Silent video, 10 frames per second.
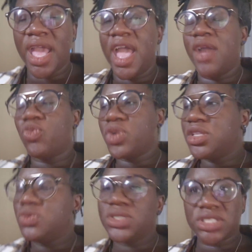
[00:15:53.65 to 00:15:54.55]
and
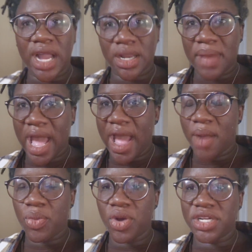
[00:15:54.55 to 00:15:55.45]
really was talking about how
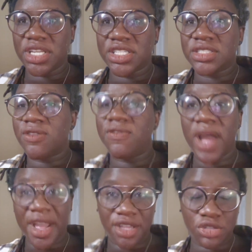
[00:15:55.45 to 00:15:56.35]
important it is to
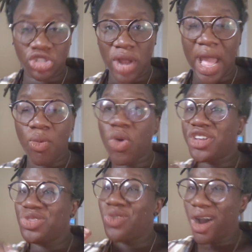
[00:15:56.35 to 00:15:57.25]
find your tribe where
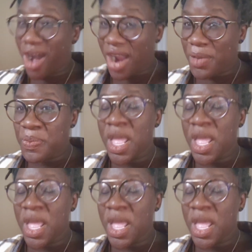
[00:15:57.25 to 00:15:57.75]
you are,